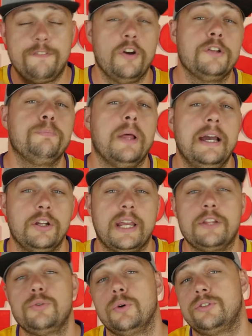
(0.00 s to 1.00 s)
first player to
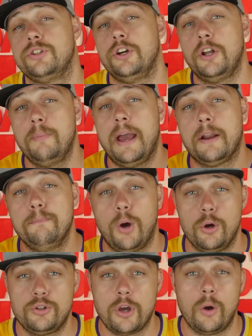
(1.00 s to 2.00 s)
get to a certain amount of
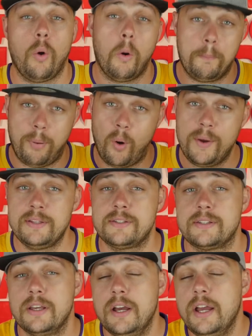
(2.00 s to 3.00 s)
mojo or
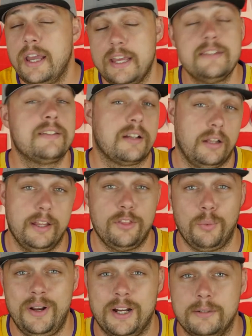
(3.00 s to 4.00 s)
points is declared
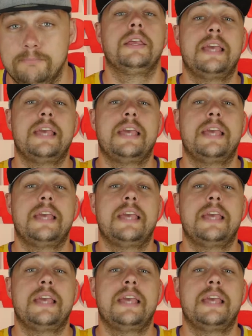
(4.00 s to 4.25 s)
the winner.